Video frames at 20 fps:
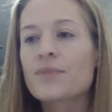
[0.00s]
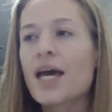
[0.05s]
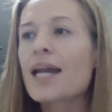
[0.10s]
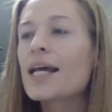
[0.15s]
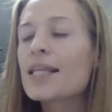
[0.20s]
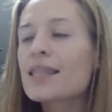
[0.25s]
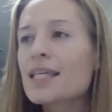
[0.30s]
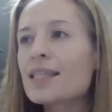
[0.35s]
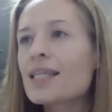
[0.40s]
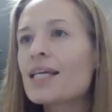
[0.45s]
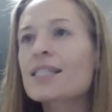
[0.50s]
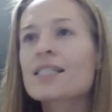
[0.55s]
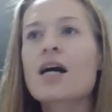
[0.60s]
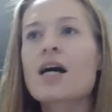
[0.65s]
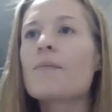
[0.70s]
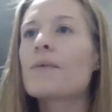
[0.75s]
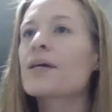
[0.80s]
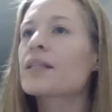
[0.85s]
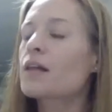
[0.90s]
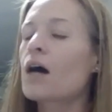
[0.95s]
And I think that's
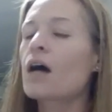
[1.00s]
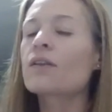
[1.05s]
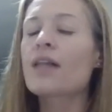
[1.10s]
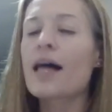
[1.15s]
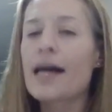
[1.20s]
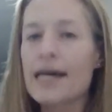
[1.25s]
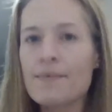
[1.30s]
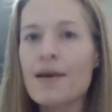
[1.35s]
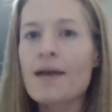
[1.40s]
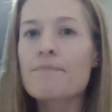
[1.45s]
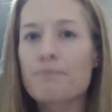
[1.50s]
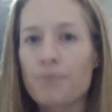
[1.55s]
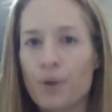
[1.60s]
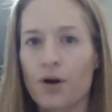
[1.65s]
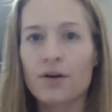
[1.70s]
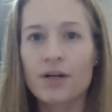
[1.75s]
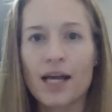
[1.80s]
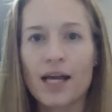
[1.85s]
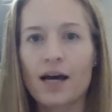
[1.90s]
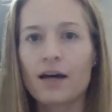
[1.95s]
kind of like a lot of my
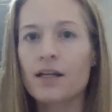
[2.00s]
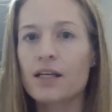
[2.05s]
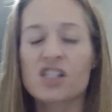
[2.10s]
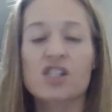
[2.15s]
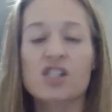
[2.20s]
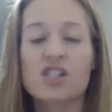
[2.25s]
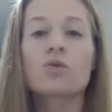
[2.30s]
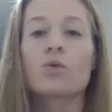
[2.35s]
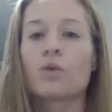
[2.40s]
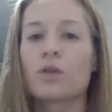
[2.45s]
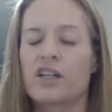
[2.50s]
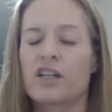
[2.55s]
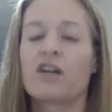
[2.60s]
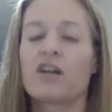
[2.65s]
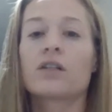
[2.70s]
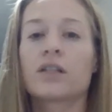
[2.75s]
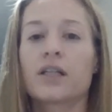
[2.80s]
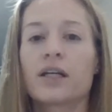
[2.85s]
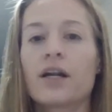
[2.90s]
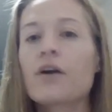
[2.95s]
burnout in school and
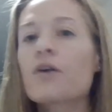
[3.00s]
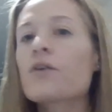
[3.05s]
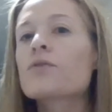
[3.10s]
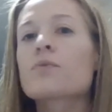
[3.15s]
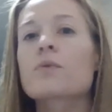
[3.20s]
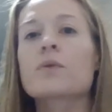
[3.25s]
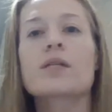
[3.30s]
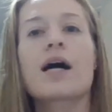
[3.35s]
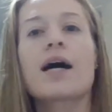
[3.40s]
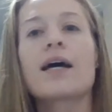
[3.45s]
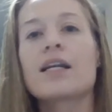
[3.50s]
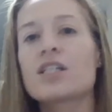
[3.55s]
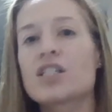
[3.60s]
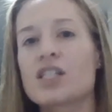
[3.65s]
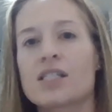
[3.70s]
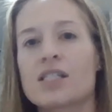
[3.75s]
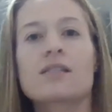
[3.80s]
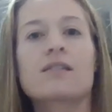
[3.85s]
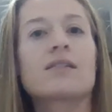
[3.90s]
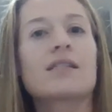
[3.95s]
on clinicals was kind of
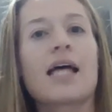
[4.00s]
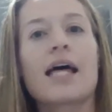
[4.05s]
just